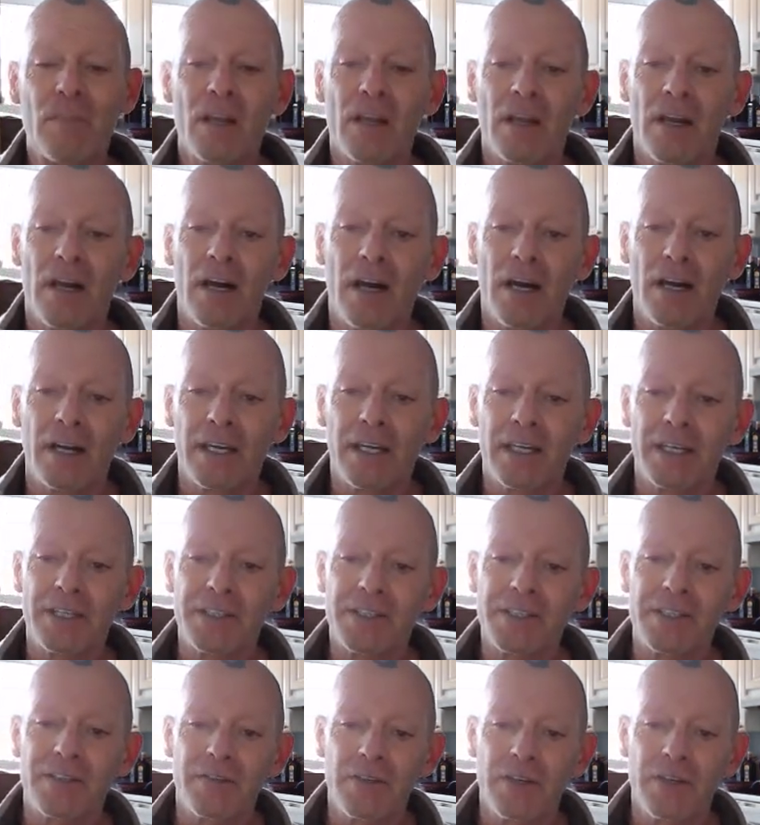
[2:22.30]
Uh,
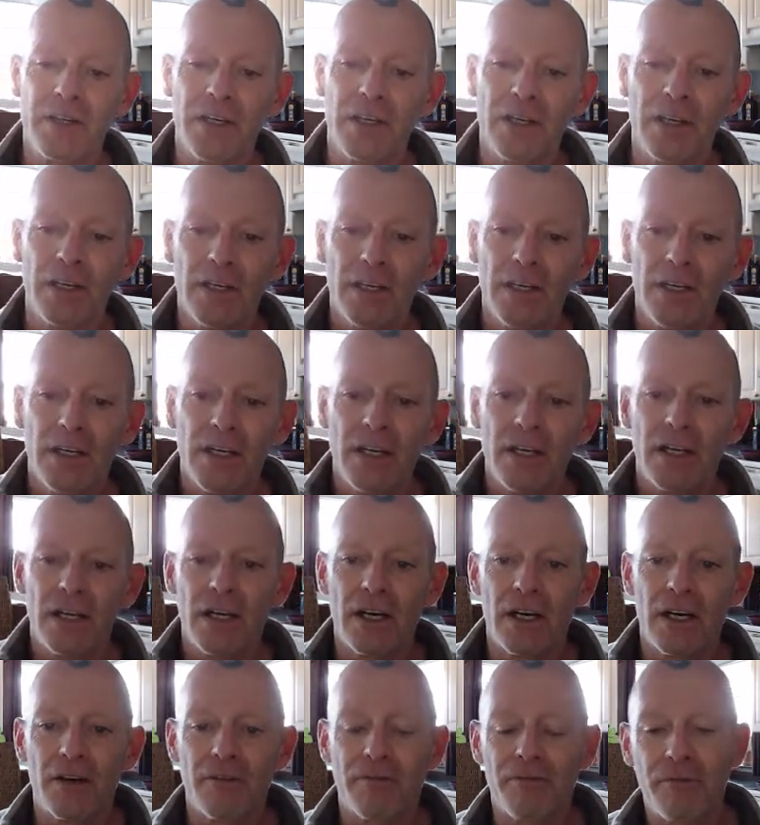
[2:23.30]
it's the
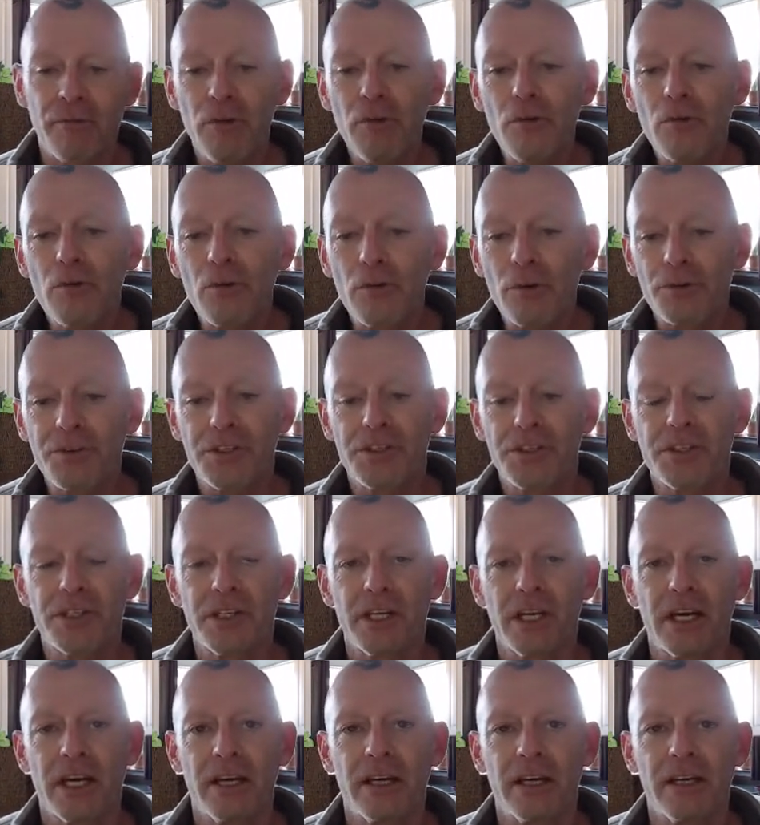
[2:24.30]
a funeral
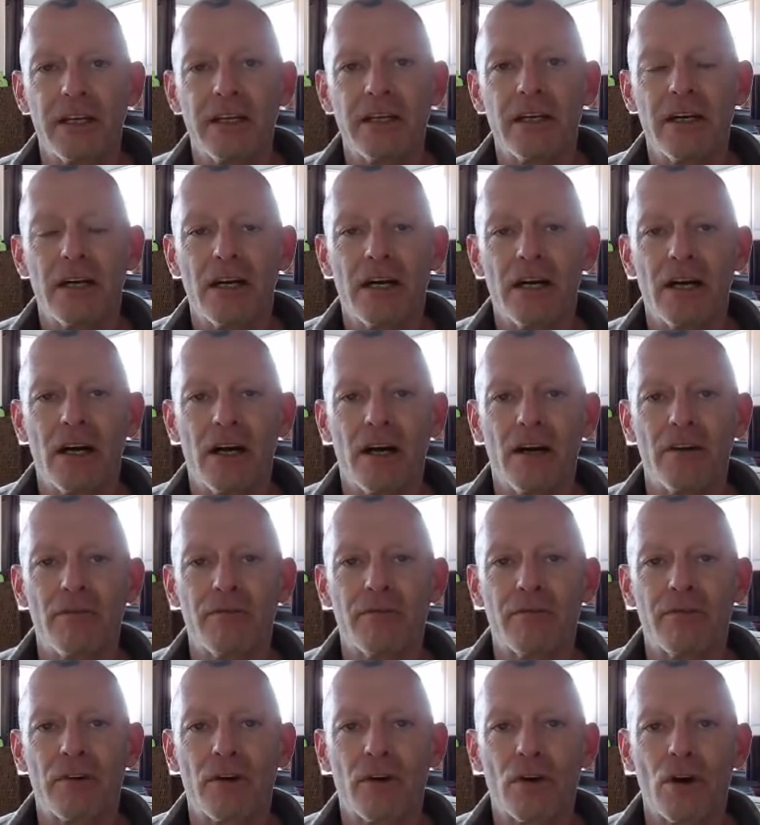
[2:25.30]
today
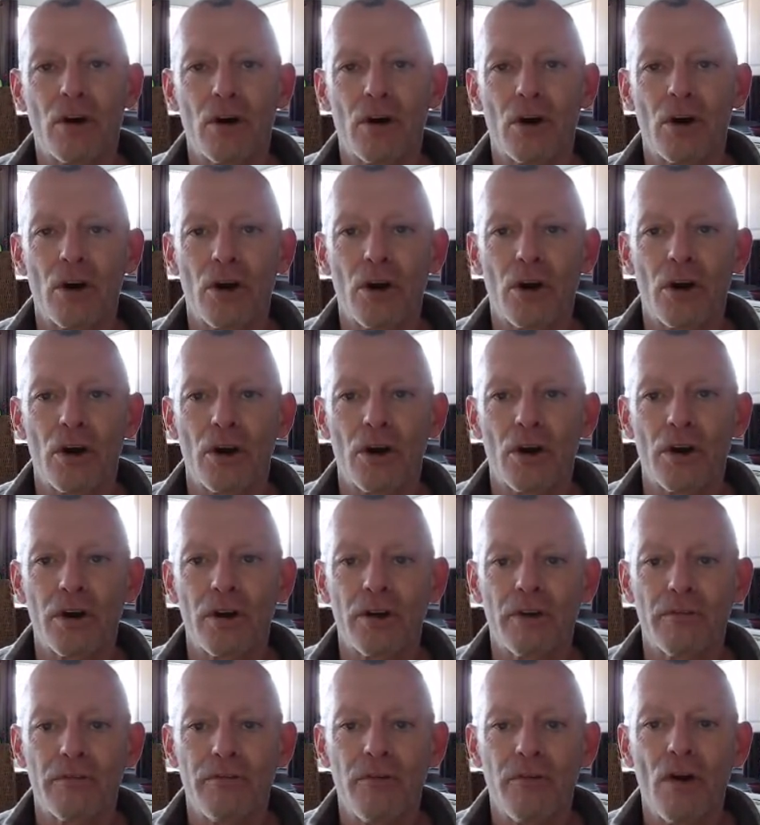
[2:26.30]
of her
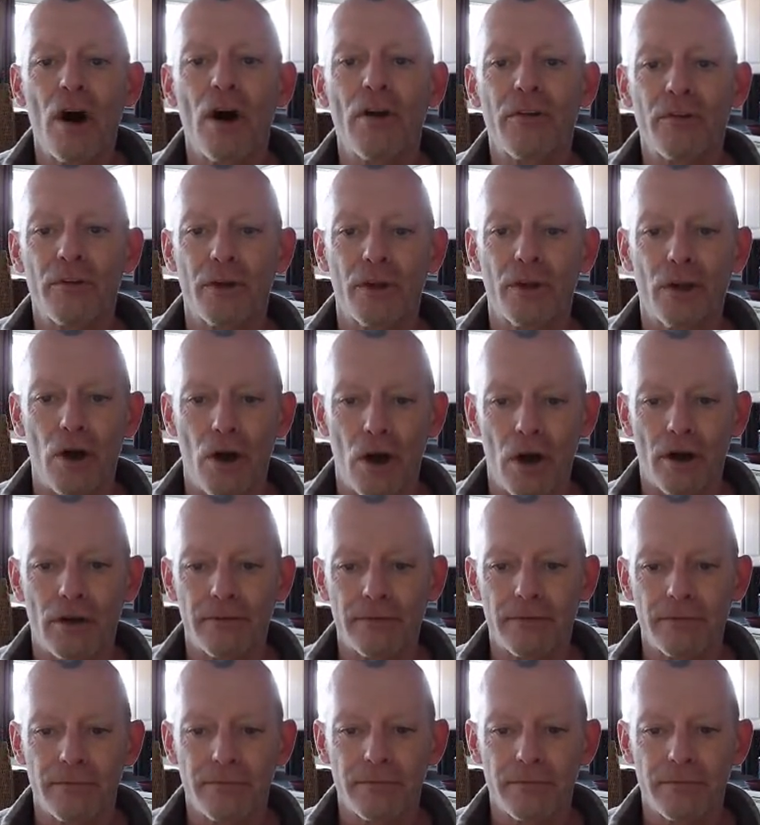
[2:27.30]
father-in-law.